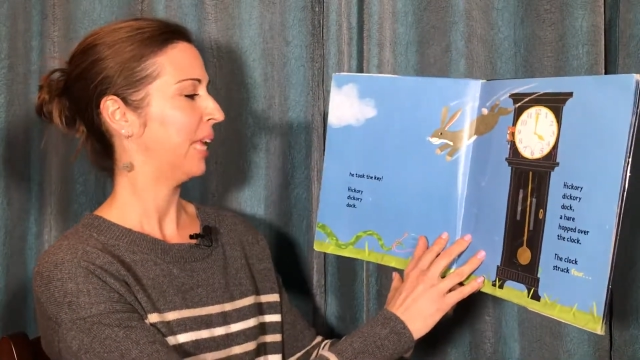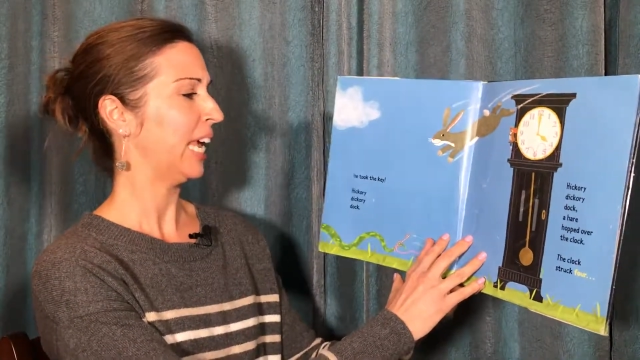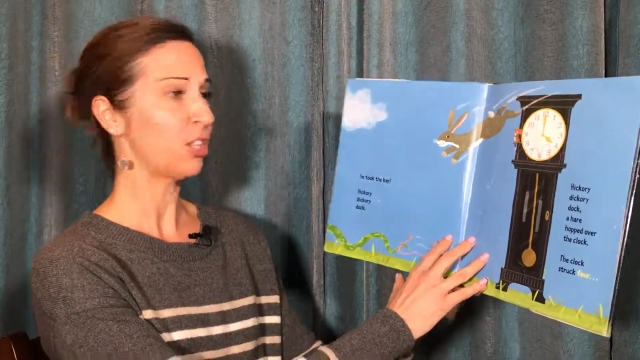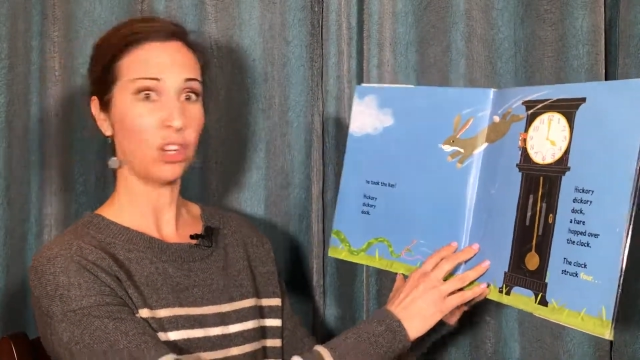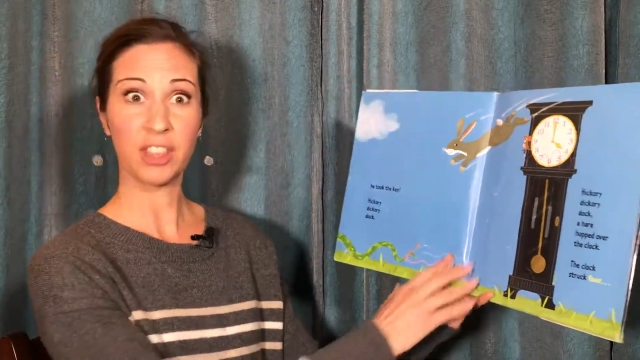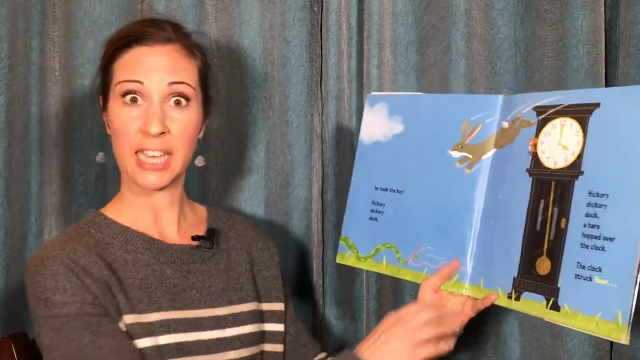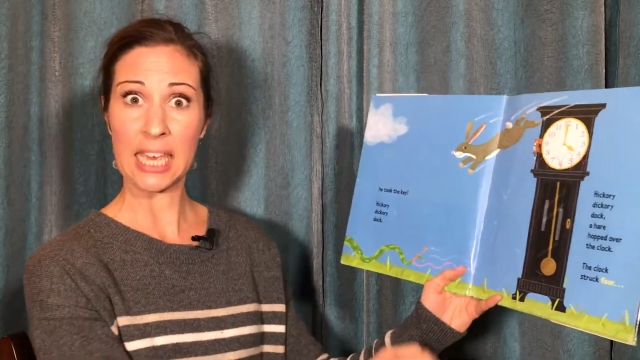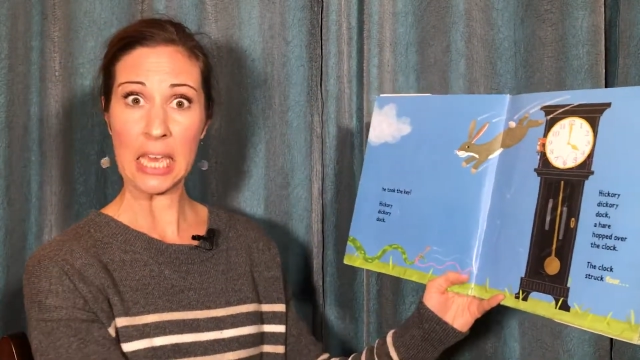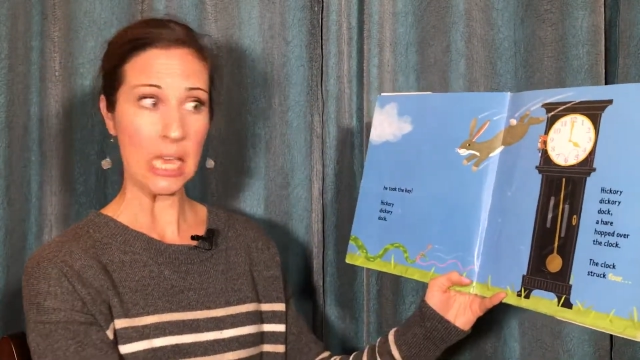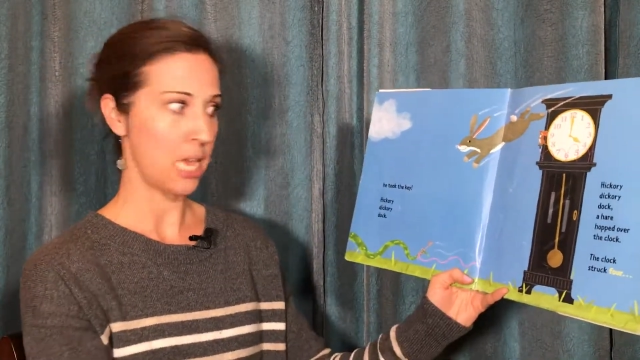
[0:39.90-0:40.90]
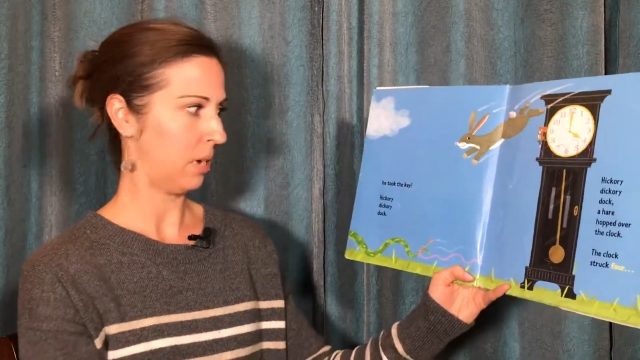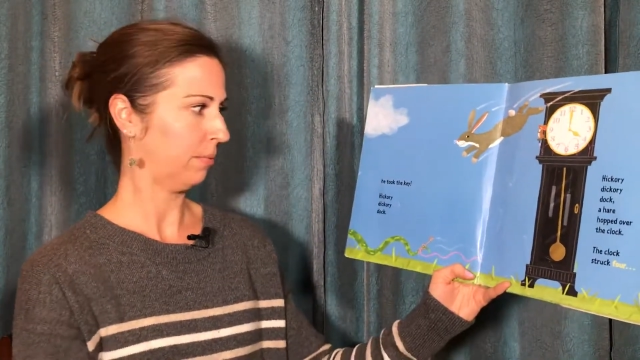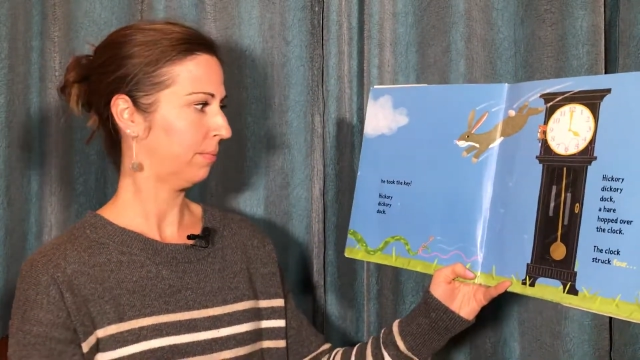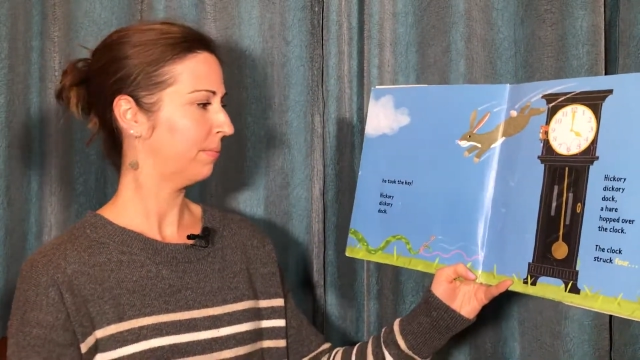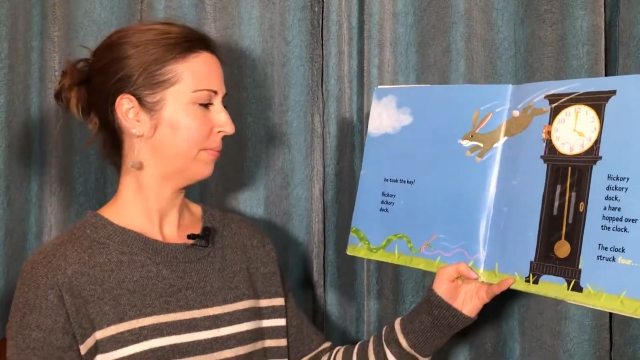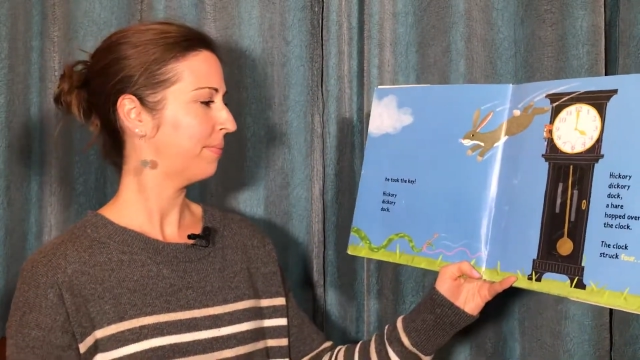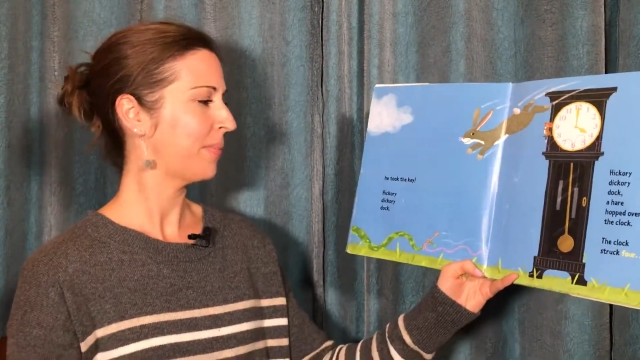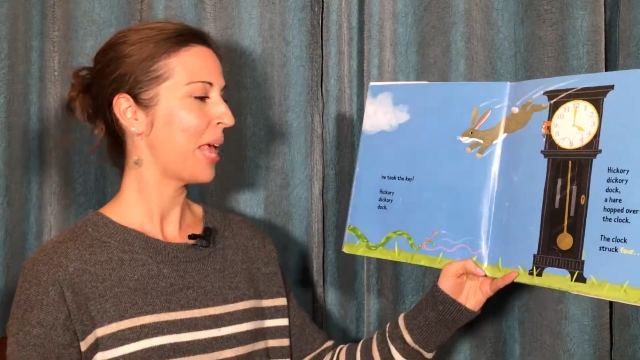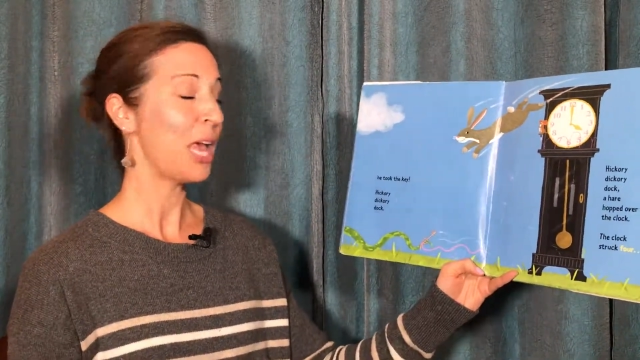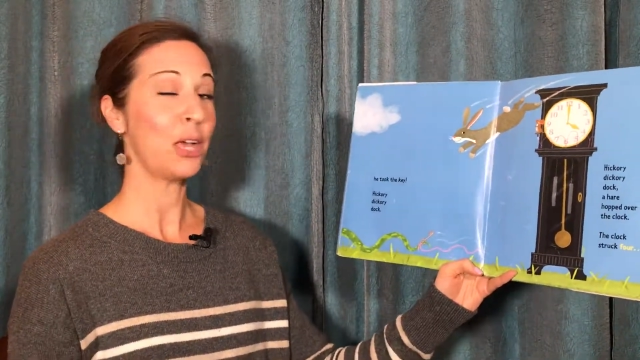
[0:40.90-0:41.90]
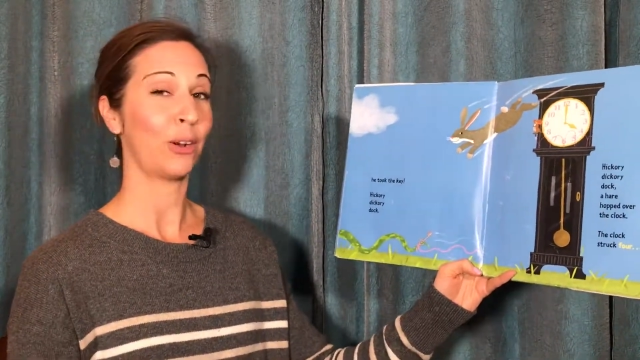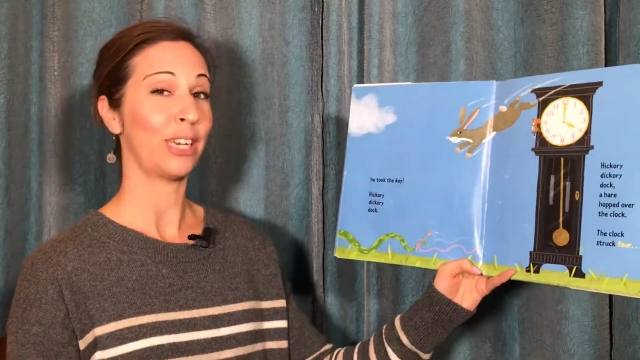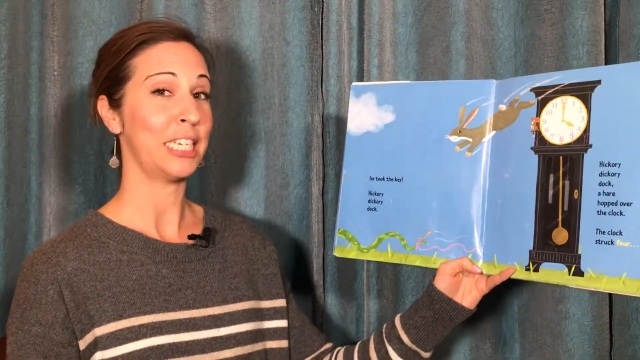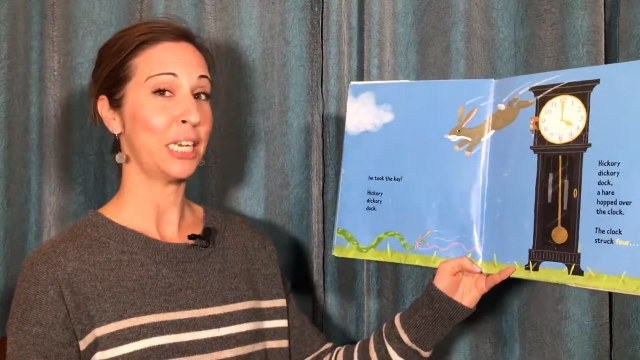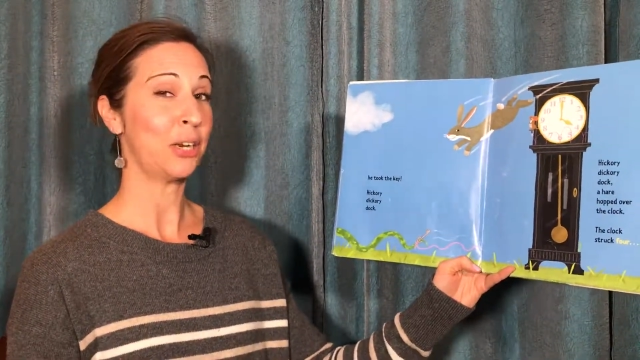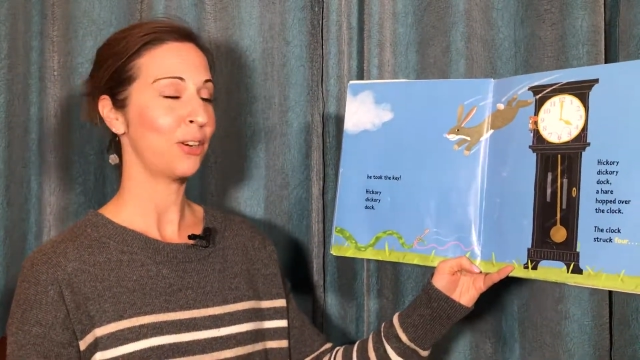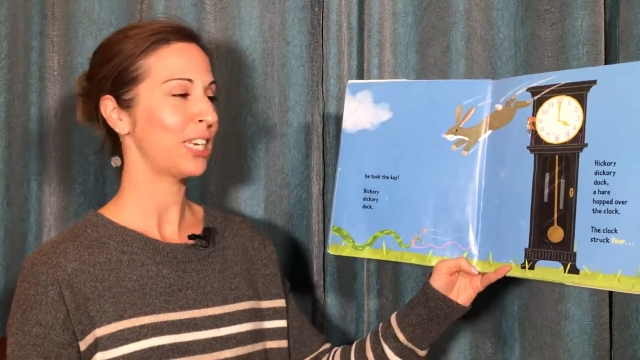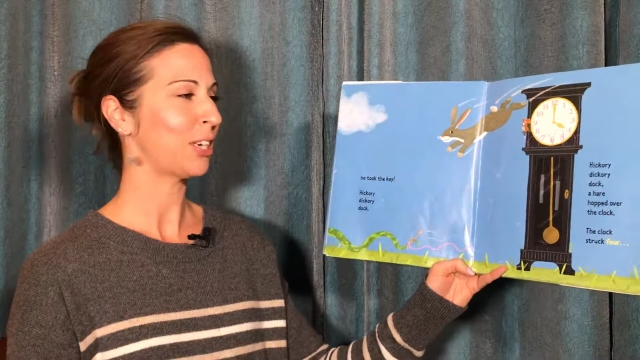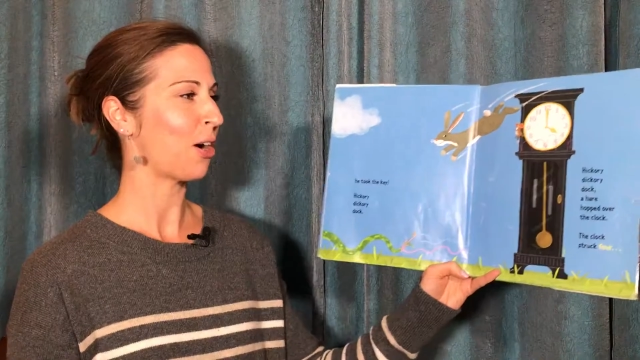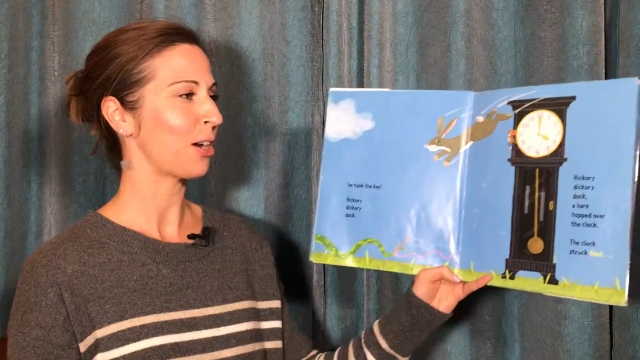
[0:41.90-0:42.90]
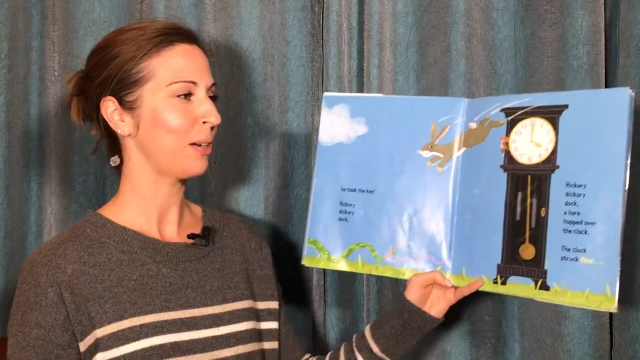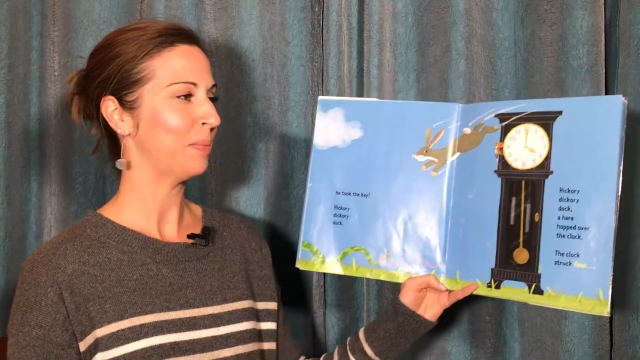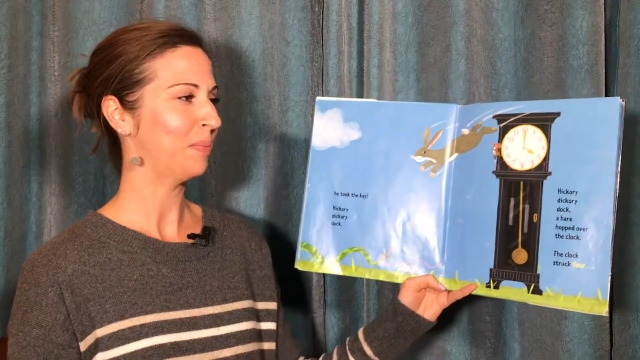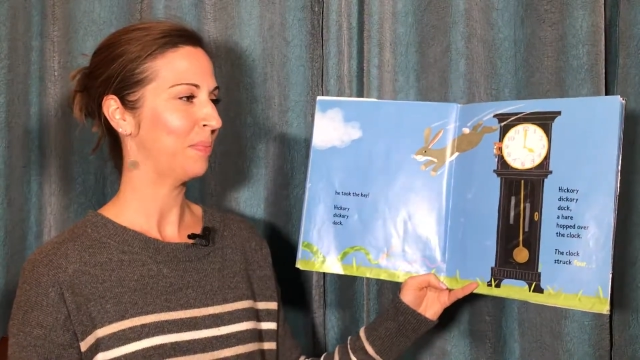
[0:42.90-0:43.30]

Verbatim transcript: He took the key. Hickory dickory dock.